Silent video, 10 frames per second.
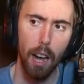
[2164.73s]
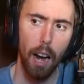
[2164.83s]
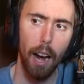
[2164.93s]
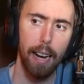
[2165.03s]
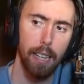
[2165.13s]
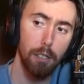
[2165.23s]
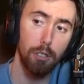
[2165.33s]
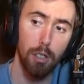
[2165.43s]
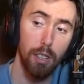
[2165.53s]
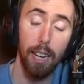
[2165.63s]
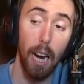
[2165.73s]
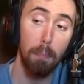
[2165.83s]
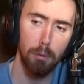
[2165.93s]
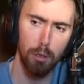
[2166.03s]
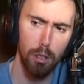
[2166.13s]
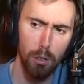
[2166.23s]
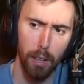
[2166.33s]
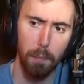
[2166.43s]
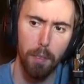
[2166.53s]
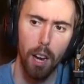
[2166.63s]
I can see that
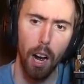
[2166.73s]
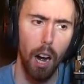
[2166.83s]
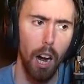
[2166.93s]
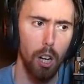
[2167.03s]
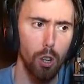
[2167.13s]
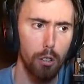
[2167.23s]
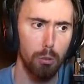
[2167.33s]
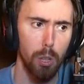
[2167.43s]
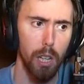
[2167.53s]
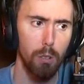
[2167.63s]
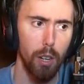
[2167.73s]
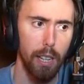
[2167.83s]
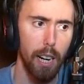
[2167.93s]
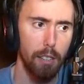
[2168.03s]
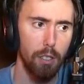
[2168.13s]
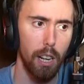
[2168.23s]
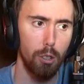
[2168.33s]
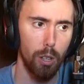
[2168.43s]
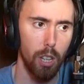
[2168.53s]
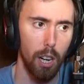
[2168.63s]
absolutely. Looks really, really nice. Yeah,
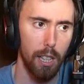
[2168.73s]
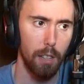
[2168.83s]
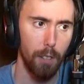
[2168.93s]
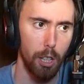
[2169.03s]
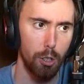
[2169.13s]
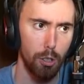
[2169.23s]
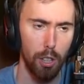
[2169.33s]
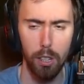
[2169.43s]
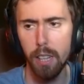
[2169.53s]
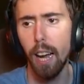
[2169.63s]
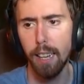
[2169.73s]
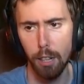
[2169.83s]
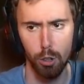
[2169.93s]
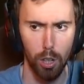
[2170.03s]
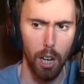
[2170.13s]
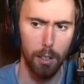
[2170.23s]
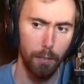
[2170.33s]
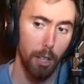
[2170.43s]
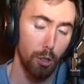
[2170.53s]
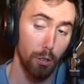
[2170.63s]
Draconic Avenger shout. Yeah, Draconic
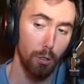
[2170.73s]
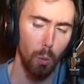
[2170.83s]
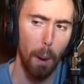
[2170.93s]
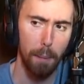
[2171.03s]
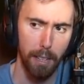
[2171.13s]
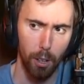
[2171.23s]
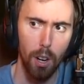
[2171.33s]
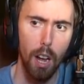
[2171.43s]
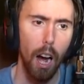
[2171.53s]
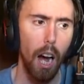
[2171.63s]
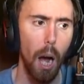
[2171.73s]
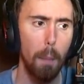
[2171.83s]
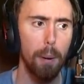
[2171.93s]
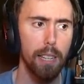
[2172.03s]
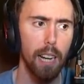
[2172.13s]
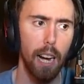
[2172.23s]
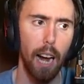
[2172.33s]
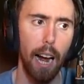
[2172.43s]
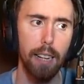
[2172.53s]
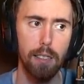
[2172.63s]
Avenger is the weapon here. But yeah,
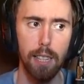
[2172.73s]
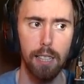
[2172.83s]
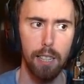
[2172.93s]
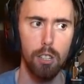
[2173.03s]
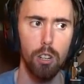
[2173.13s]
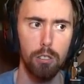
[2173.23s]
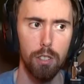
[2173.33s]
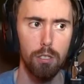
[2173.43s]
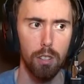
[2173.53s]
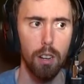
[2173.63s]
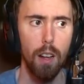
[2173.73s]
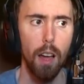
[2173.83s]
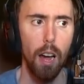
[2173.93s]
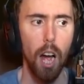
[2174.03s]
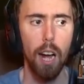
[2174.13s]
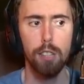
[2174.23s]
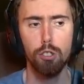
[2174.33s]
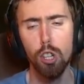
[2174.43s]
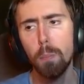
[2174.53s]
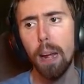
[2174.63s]
I think that it looks decent. It's
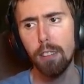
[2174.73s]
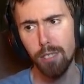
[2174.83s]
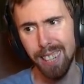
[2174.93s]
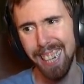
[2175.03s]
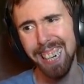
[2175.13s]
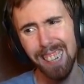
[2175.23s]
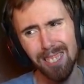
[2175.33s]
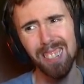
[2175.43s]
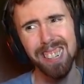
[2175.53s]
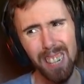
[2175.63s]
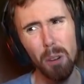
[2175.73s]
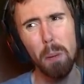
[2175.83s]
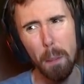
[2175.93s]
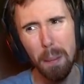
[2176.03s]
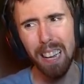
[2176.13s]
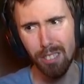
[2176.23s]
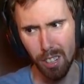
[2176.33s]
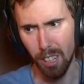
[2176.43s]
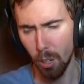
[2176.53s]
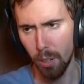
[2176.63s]
too basic. It is a little bit
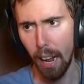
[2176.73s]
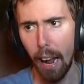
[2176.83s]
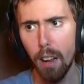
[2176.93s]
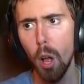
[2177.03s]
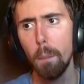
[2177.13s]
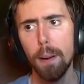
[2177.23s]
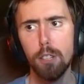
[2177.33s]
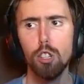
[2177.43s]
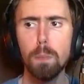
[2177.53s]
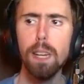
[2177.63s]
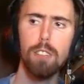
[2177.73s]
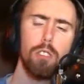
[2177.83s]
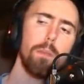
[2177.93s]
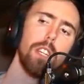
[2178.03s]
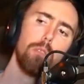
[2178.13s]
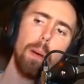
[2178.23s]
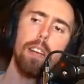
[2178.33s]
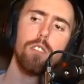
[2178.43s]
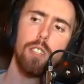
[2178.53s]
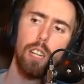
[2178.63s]
basic, okay? But just because something's
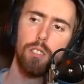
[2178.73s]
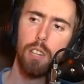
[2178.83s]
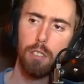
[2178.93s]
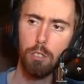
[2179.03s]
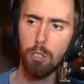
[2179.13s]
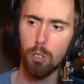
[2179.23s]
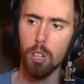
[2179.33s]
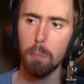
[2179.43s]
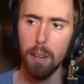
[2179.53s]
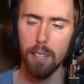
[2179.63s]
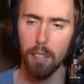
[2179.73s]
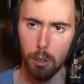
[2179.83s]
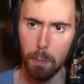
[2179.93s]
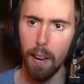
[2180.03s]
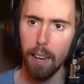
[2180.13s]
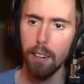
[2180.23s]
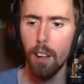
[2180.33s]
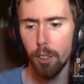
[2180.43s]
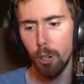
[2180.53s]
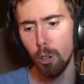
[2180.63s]
basic doesn't necessarily mean that it's bad.
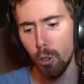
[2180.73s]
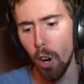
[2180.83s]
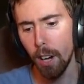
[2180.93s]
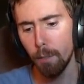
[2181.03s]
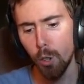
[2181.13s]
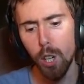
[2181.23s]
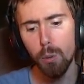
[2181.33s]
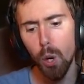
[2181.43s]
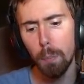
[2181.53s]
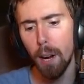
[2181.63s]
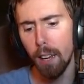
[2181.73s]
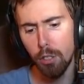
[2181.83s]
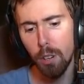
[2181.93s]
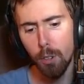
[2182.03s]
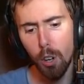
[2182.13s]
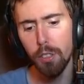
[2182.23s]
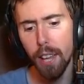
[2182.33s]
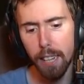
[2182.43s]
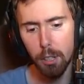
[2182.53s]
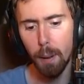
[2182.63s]
There are a lot of really, really positive, good
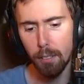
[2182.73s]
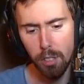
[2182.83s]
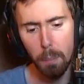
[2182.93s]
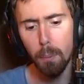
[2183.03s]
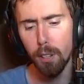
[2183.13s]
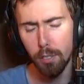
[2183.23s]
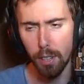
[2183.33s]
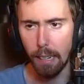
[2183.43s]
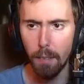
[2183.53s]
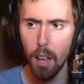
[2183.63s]
things about simplicity.